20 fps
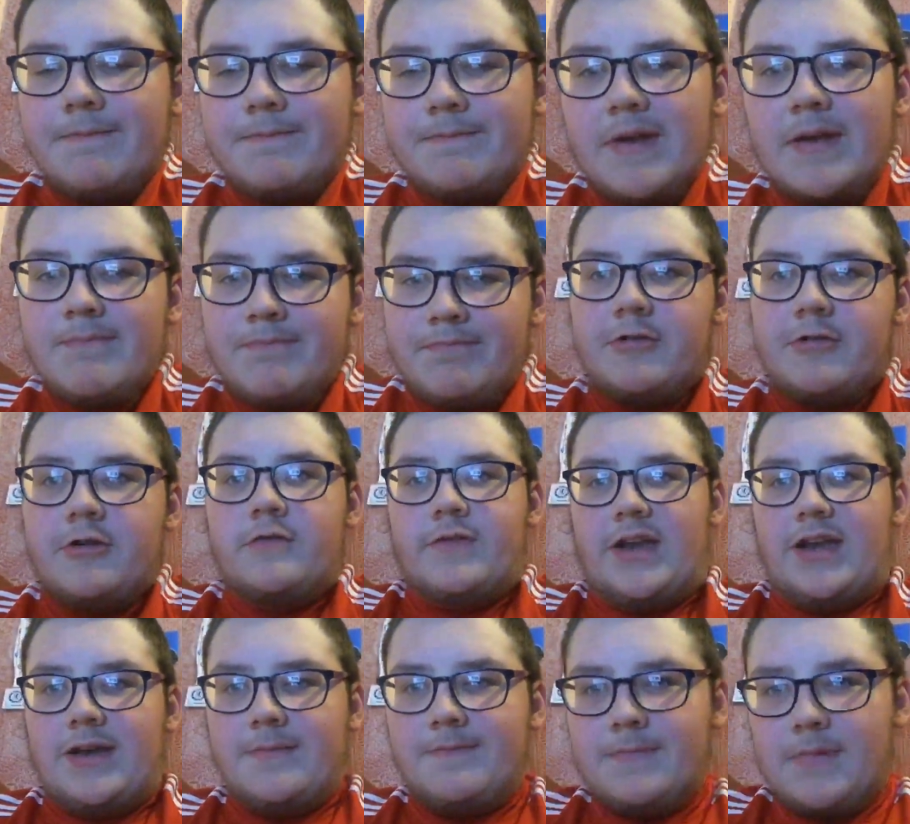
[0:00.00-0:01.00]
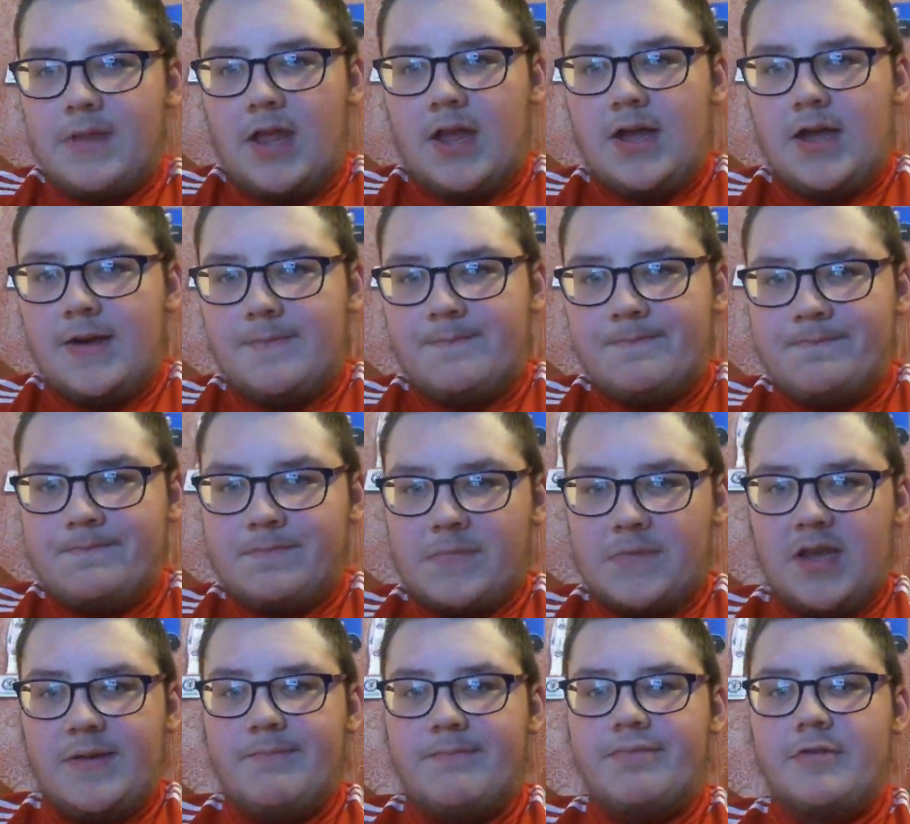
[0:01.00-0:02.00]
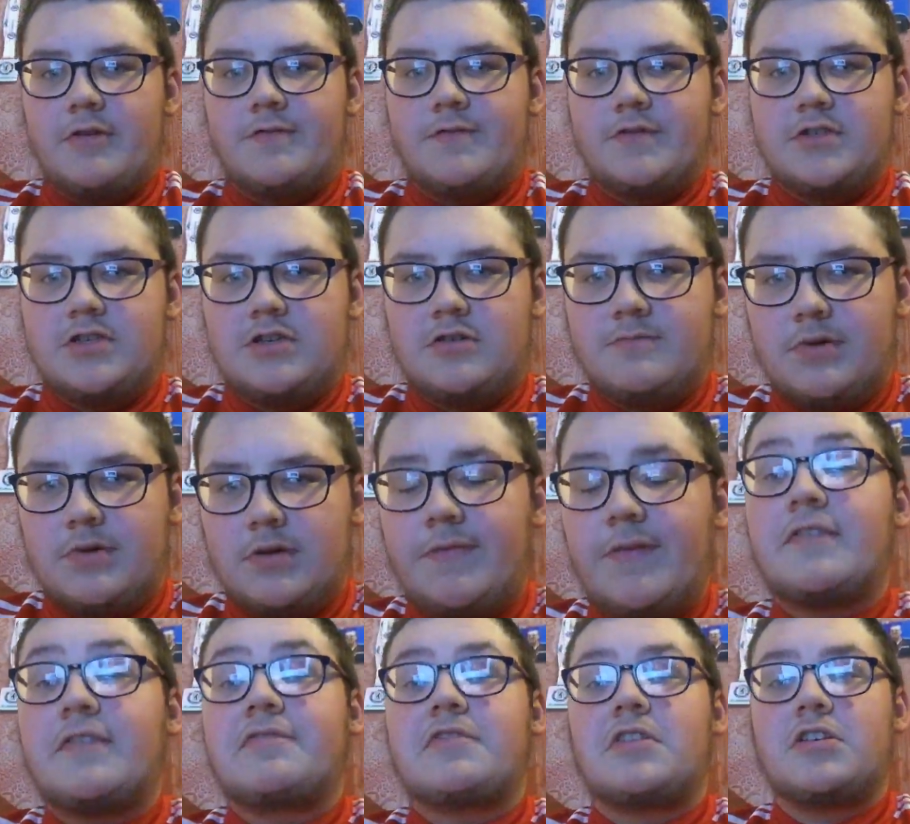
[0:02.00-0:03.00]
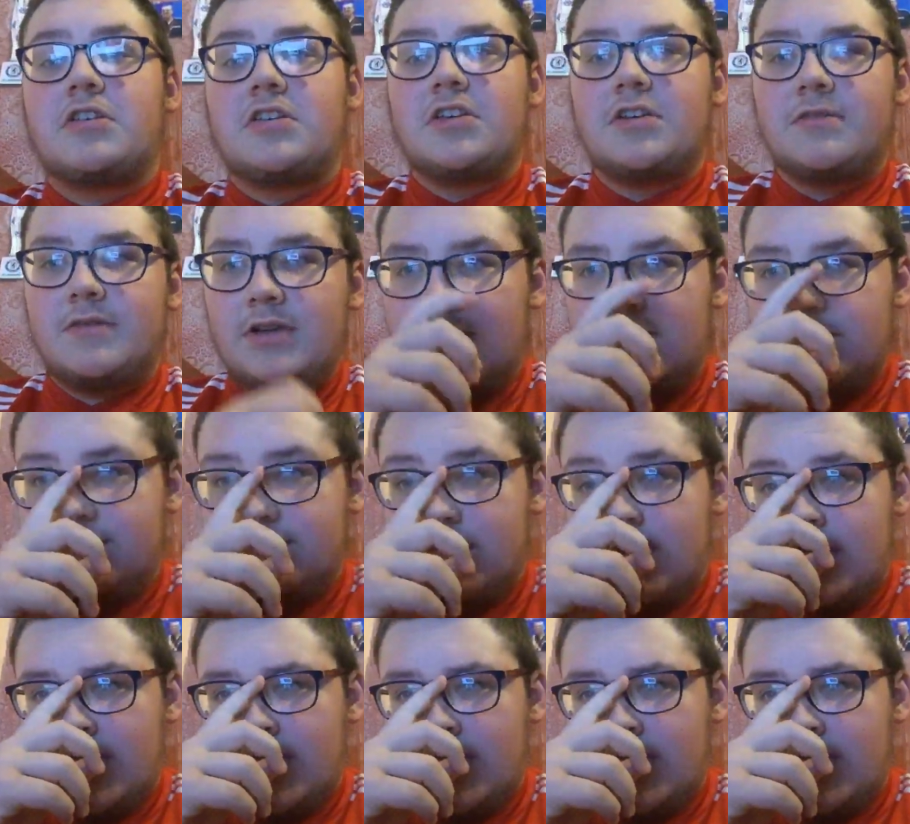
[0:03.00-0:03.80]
improving. Sean Boy, thanks for joining, guys.